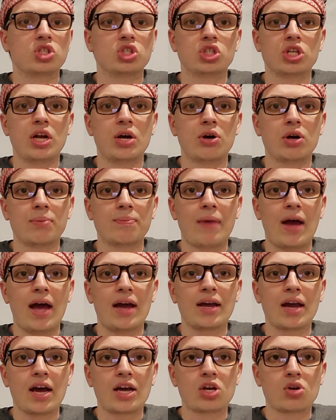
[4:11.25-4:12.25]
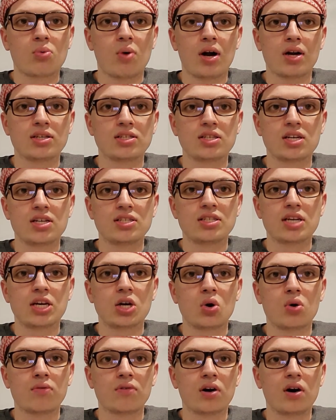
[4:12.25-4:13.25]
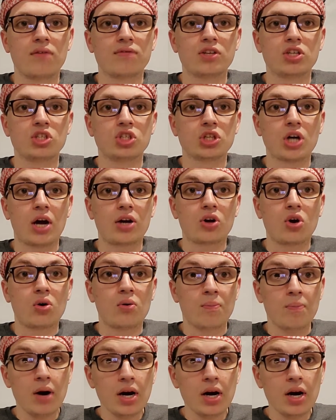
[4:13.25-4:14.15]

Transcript: generic bad guy who wanted to take over all of Ninjago,